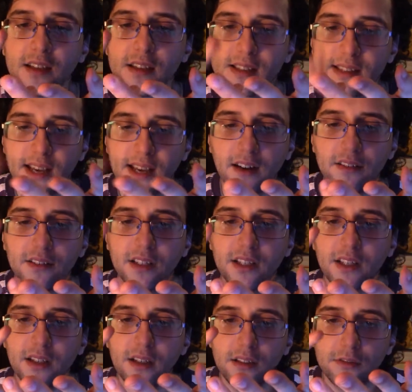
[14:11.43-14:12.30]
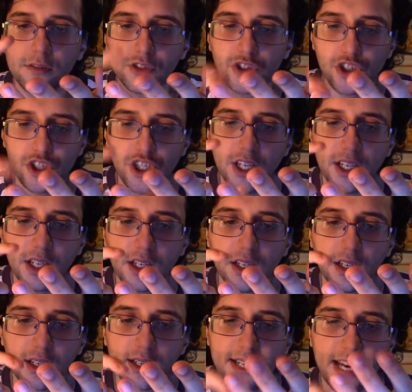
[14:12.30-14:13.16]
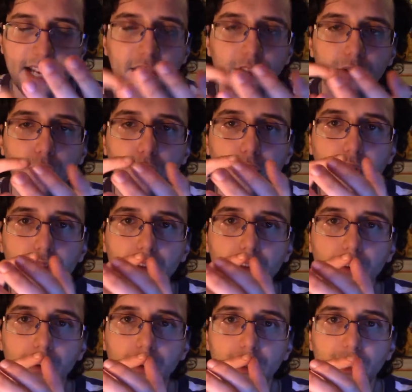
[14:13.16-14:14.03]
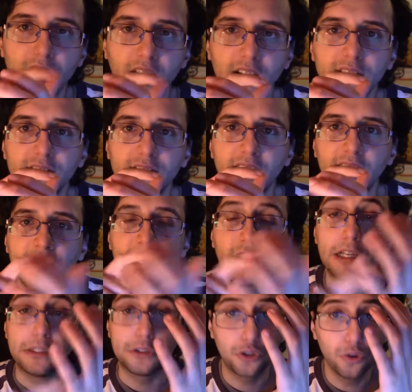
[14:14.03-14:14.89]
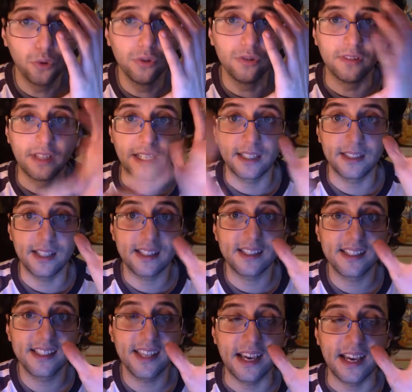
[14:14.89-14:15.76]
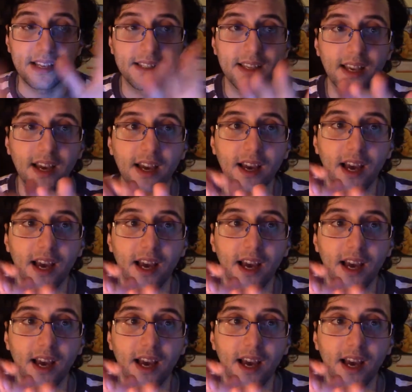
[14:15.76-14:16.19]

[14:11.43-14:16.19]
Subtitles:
Zelda, Sheik, Ganondorf, Young Link, and Toon Link. That's 6.